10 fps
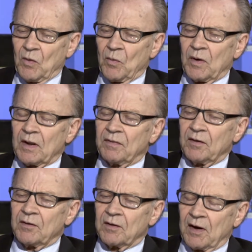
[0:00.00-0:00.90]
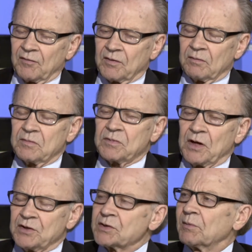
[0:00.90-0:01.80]
Well, I think you have to
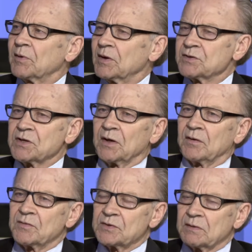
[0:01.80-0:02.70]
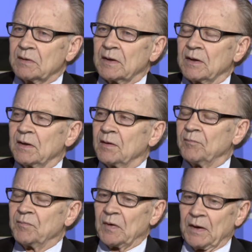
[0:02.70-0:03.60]
change some of the incentives,
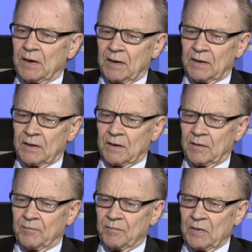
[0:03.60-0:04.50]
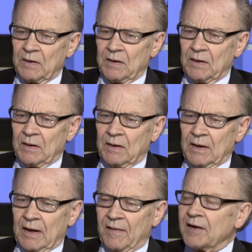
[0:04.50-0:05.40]
and
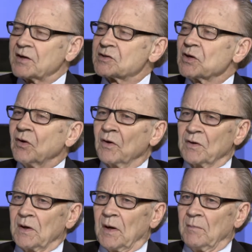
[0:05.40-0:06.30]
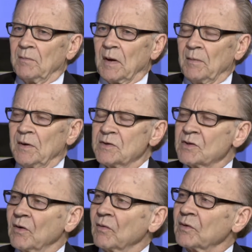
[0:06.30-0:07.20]
that takes a long time. I mean,
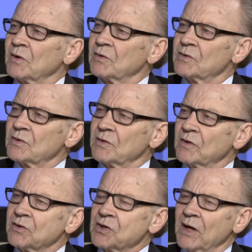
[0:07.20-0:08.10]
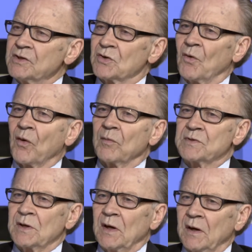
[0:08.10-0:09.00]
so to change
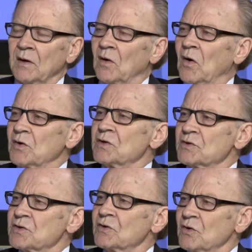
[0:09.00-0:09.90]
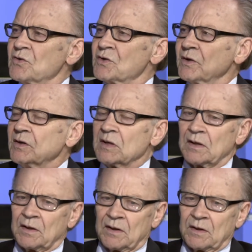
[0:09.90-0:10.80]
norms in any large institution
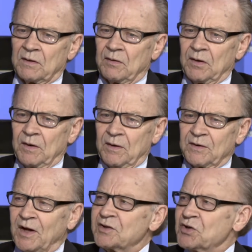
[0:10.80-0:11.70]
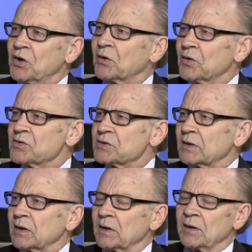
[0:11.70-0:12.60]
takes years. You